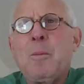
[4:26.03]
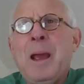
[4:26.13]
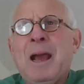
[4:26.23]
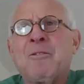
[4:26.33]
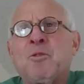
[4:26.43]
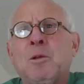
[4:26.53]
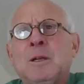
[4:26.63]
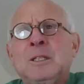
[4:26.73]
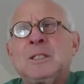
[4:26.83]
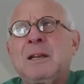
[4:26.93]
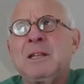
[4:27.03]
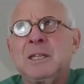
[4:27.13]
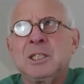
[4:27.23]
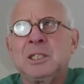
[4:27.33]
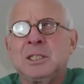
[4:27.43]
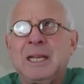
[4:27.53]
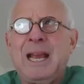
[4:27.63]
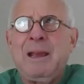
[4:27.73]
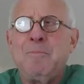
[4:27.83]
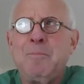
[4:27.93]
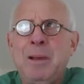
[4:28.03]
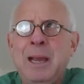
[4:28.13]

back and forth because I think this is a